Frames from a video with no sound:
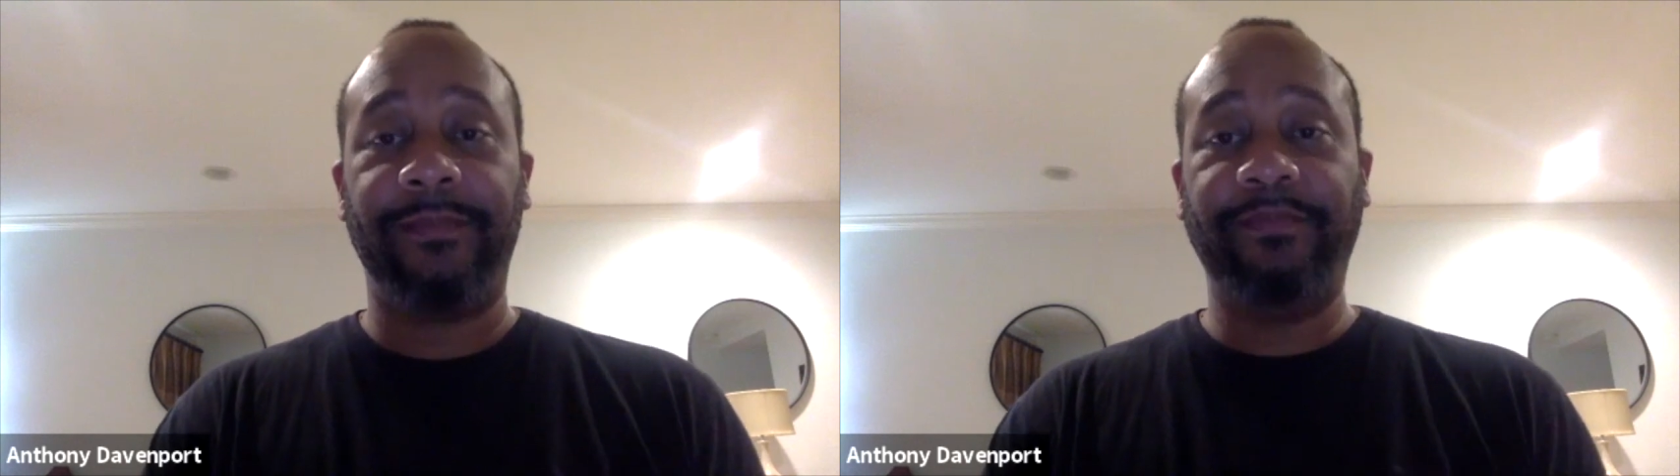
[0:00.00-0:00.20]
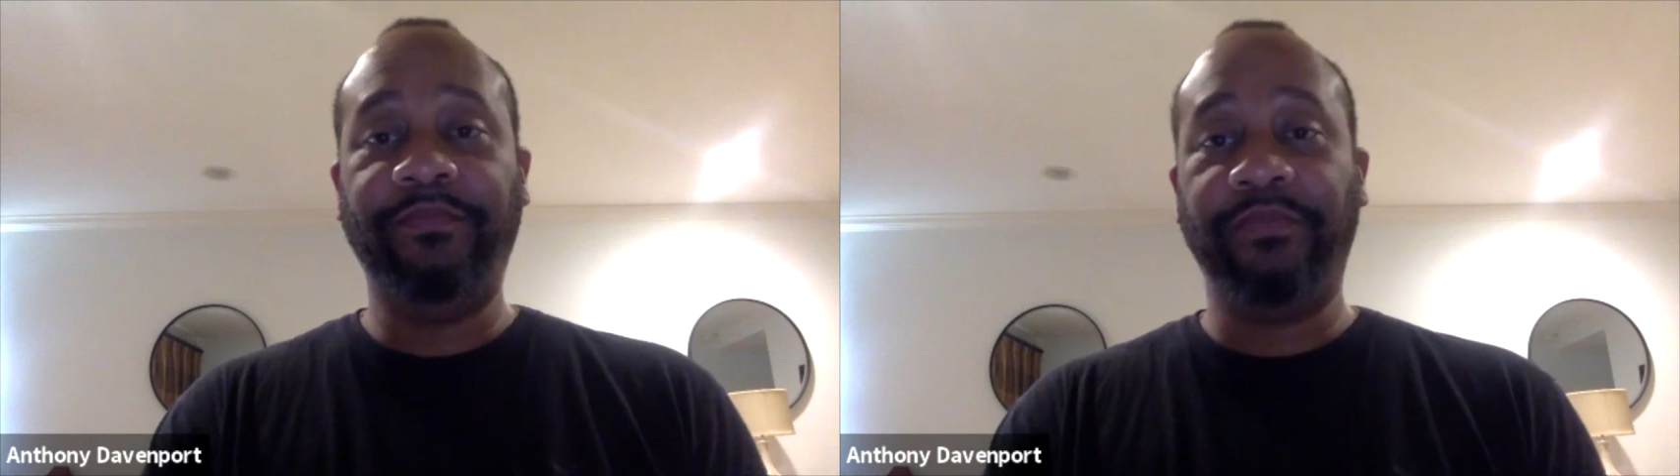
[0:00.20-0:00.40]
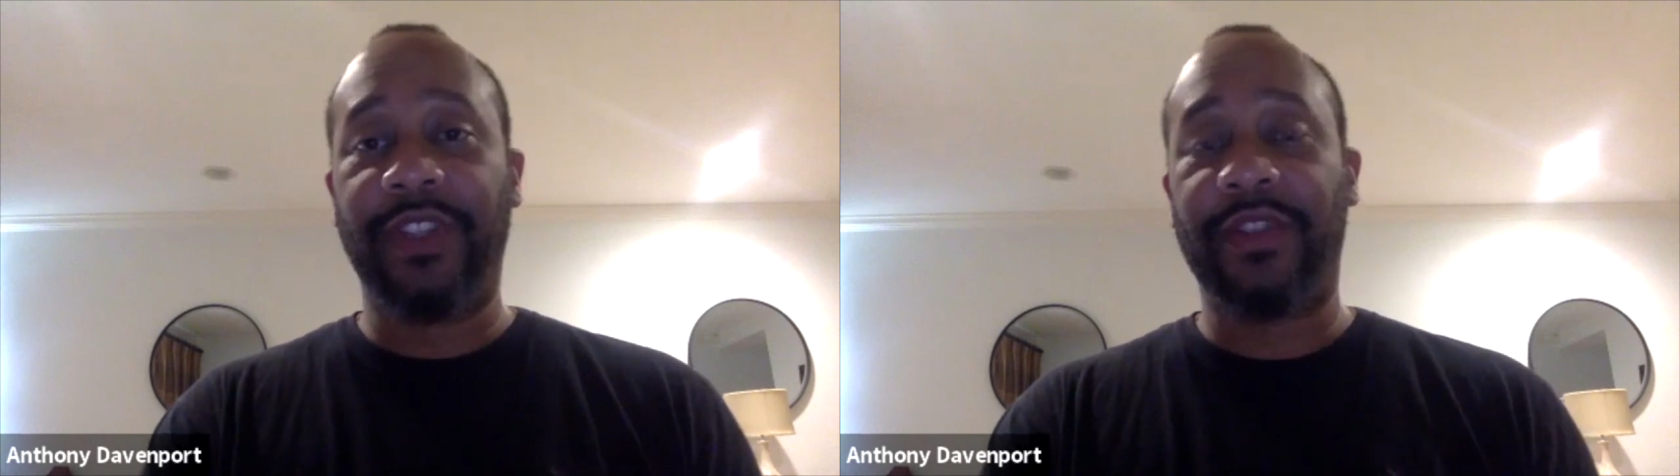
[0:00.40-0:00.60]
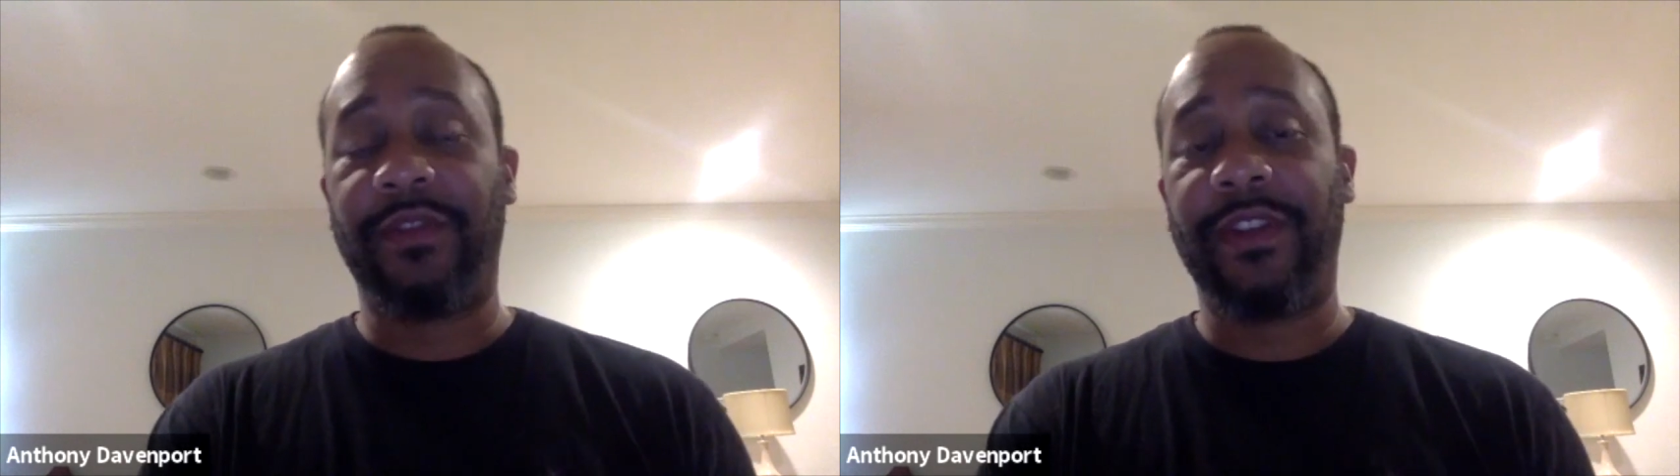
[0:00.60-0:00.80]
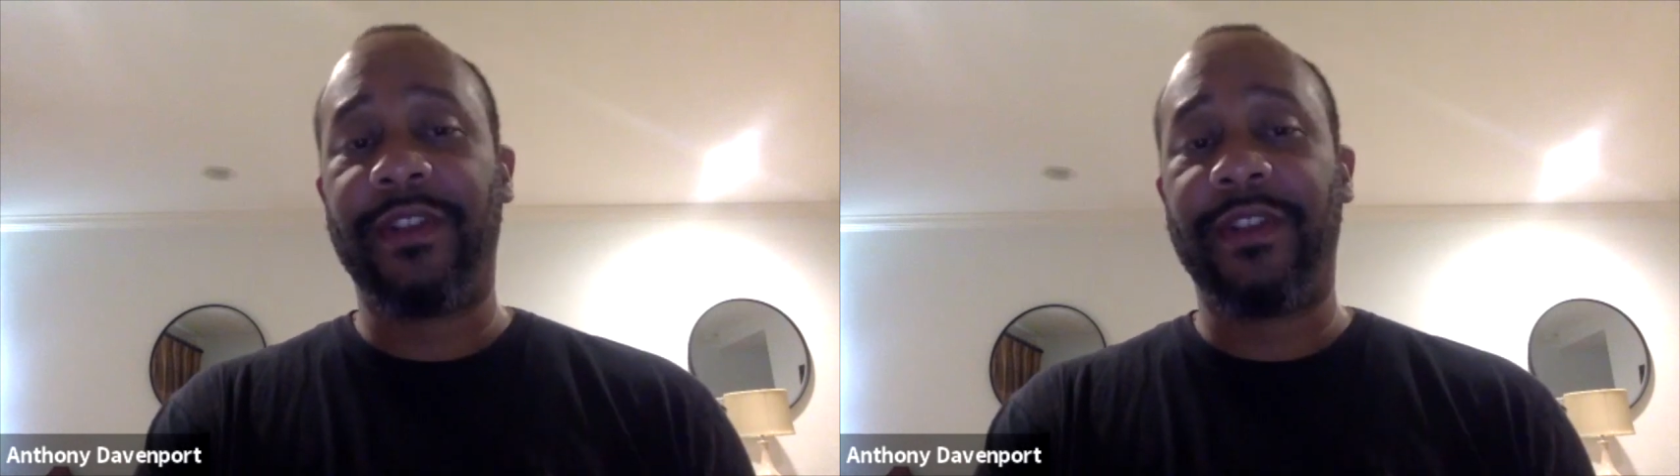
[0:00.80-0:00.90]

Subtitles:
So if you get